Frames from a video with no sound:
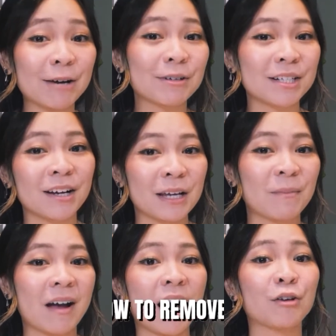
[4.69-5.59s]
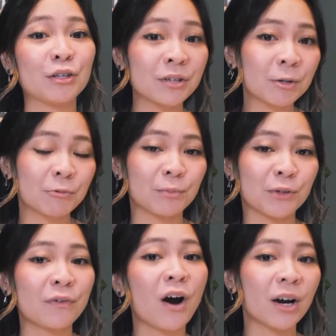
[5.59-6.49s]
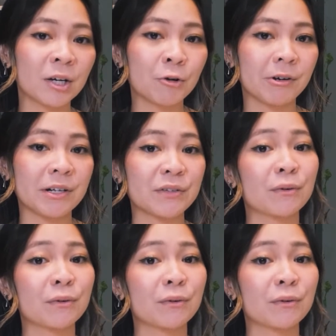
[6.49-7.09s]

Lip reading: we're talking about how you can remove hard inquiries